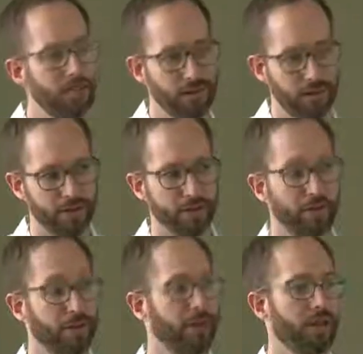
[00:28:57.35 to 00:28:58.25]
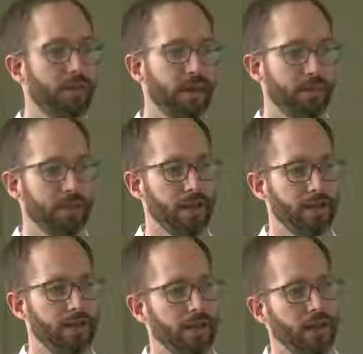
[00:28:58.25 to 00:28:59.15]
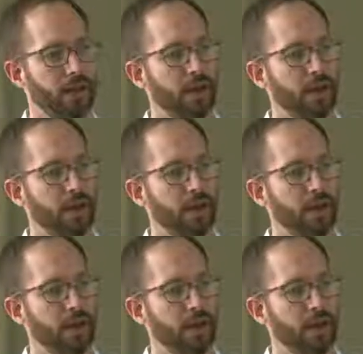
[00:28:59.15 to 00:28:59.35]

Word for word: structure to another web page,